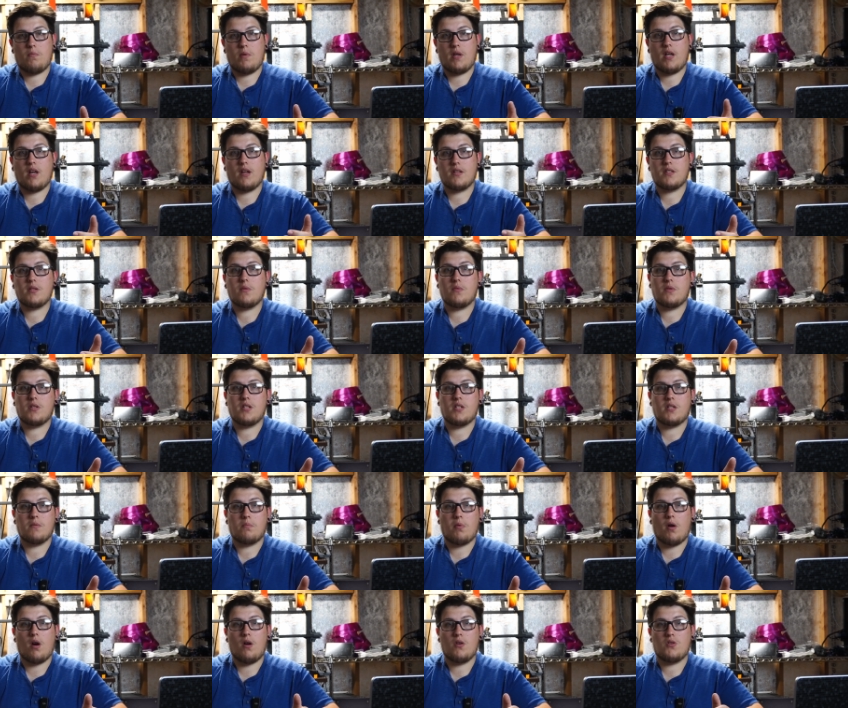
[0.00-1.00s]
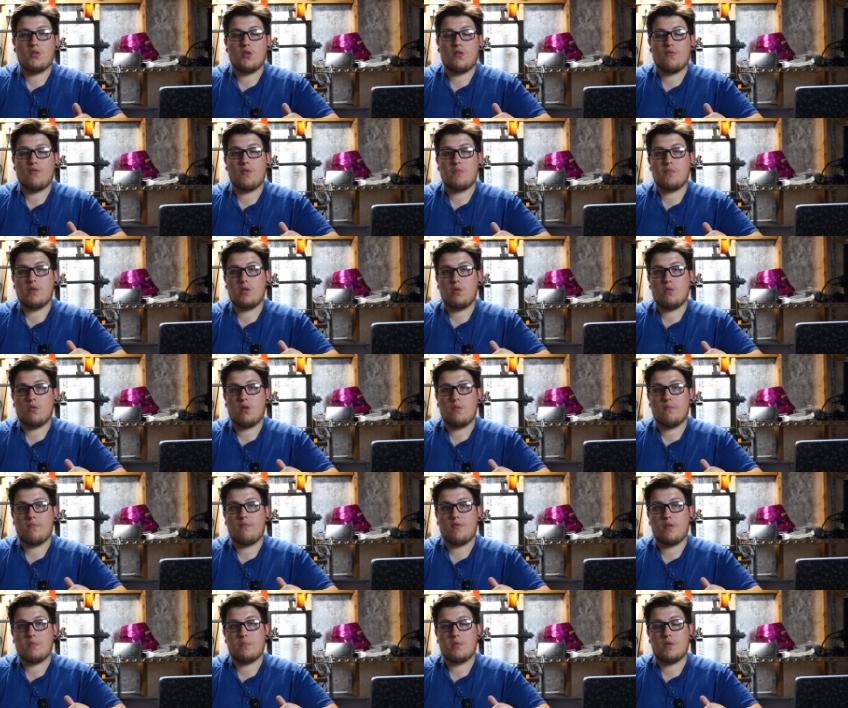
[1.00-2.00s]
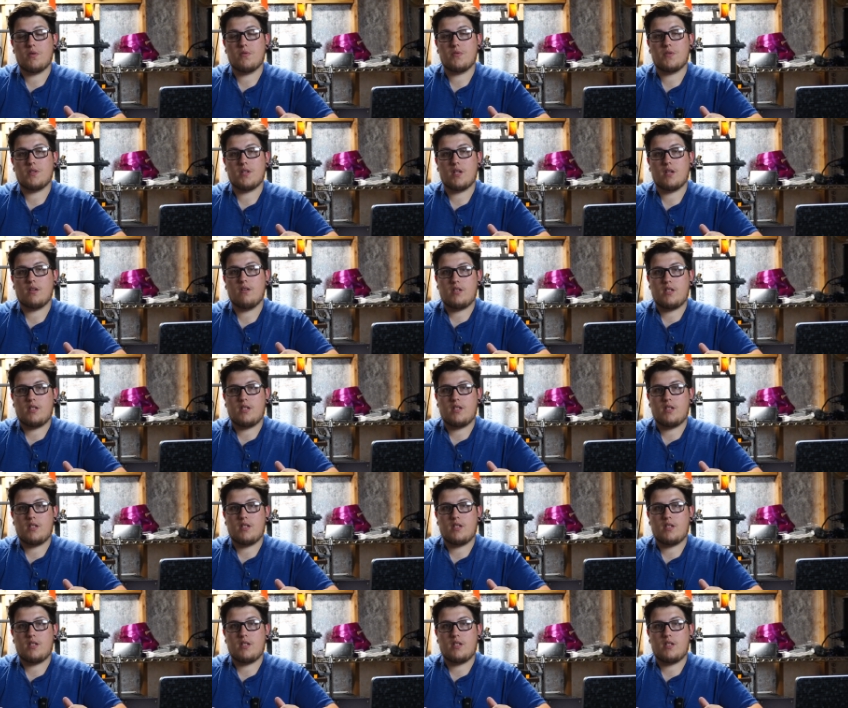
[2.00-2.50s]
because it was a departure from the norm for Prusa.